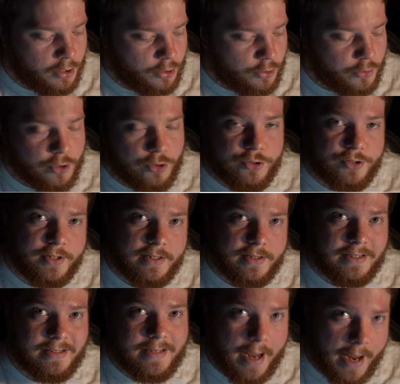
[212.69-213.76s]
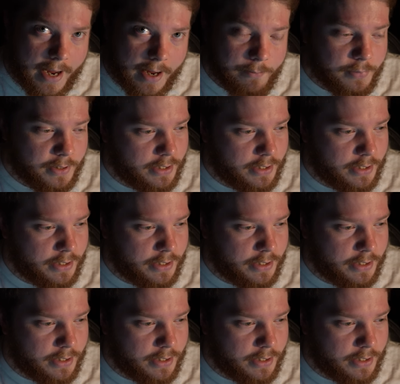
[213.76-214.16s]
you can just hit the tab